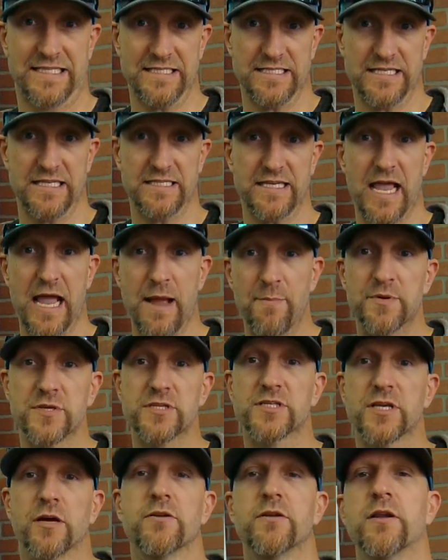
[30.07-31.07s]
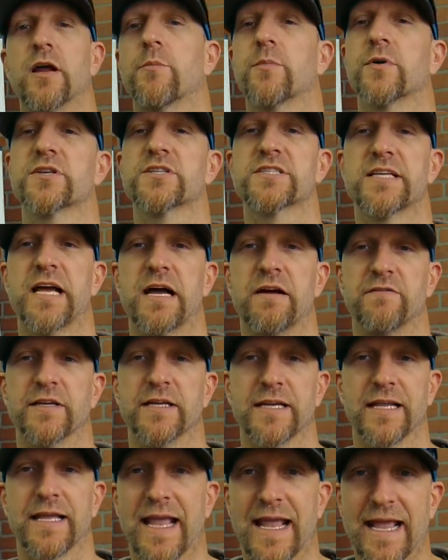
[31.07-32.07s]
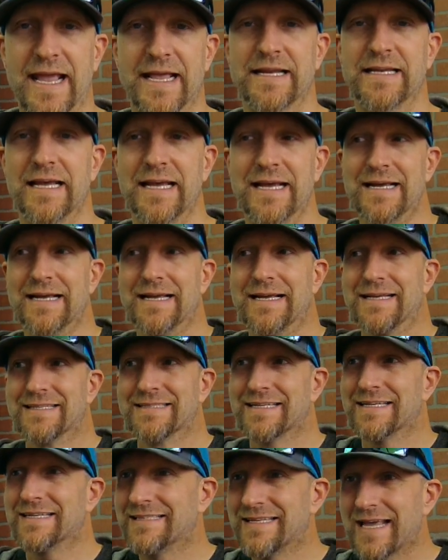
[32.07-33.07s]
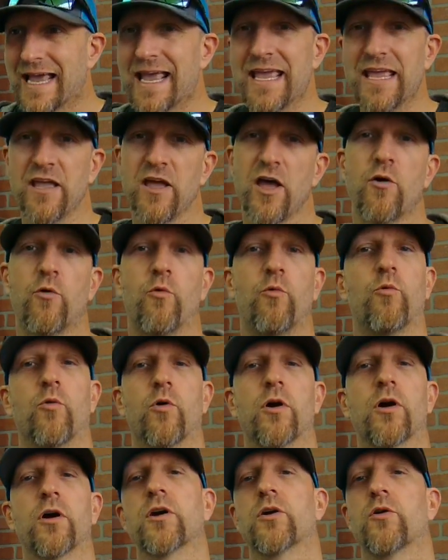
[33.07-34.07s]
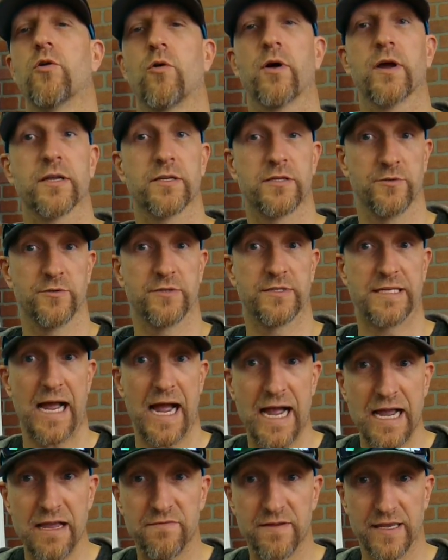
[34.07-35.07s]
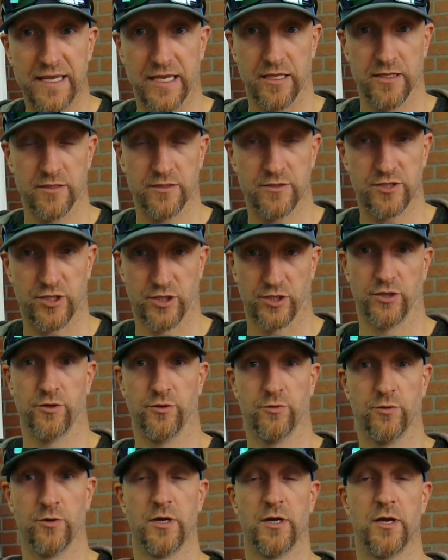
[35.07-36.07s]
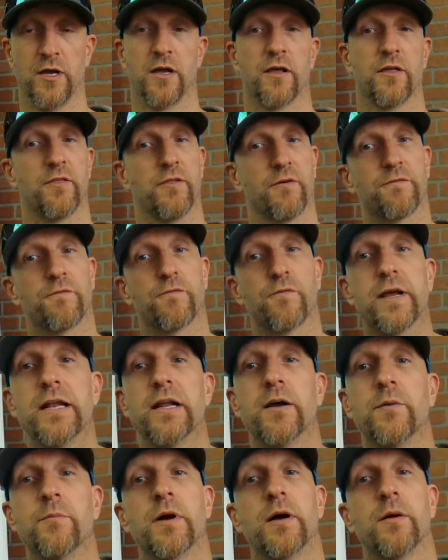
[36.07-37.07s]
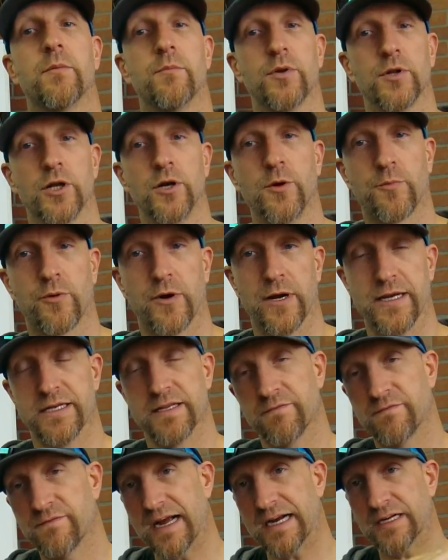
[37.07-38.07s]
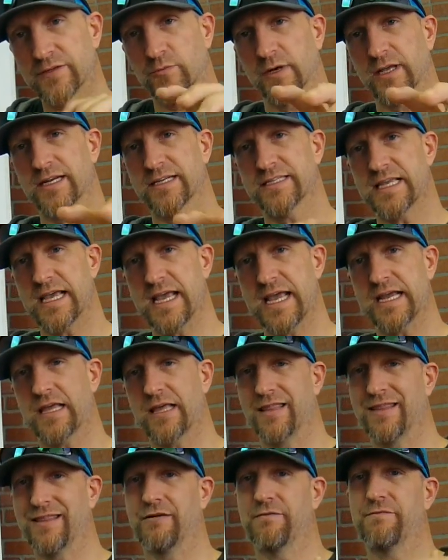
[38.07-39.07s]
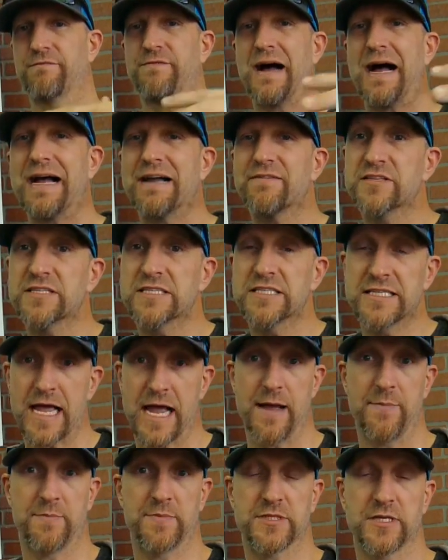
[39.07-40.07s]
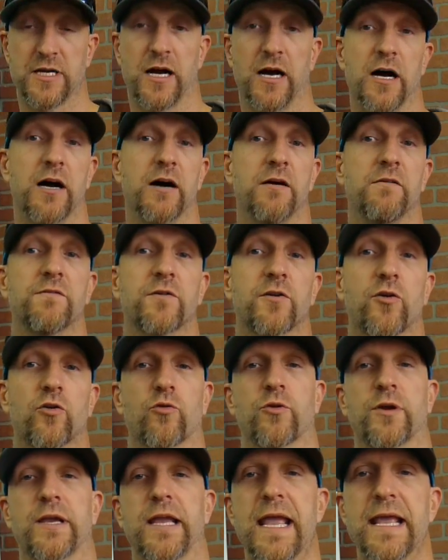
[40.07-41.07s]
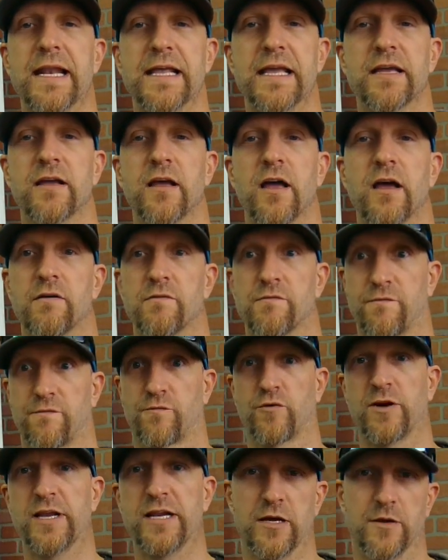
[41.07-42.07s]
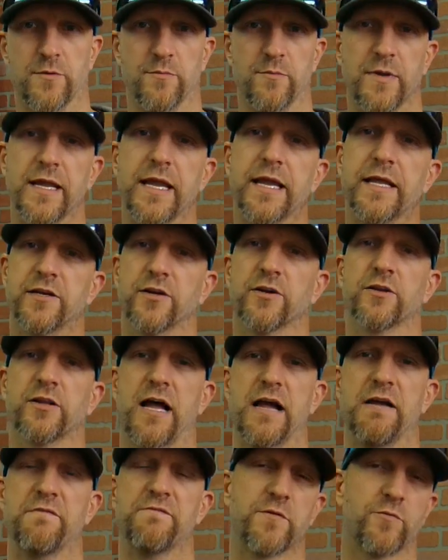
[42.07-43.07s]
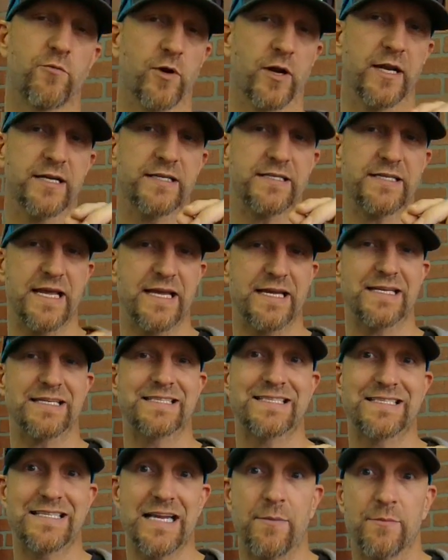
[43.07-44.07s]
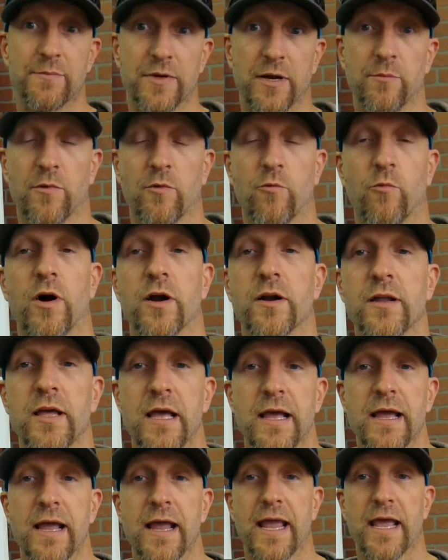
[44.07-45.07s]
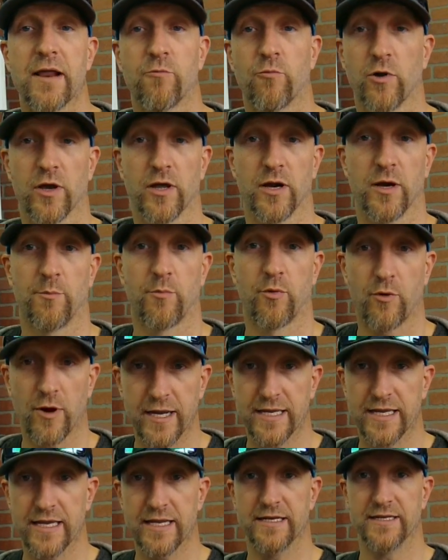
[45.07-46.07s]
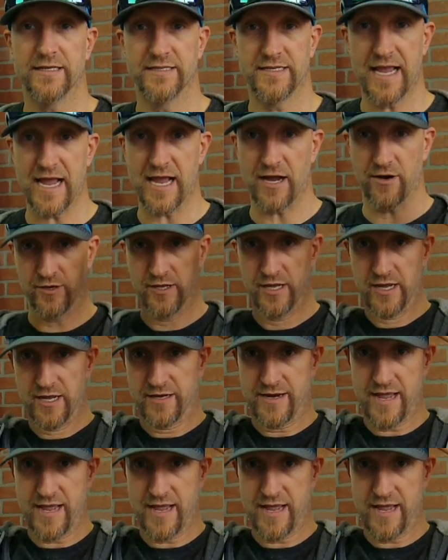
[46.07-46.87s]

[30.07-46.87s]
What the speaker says: This is episode number 7, and today we're going to dive into the Freedom Blueprint. In fact, we're going to take the 5 steps of creating freedom in your life, and we're going to take step number 1, and we're going to break it down.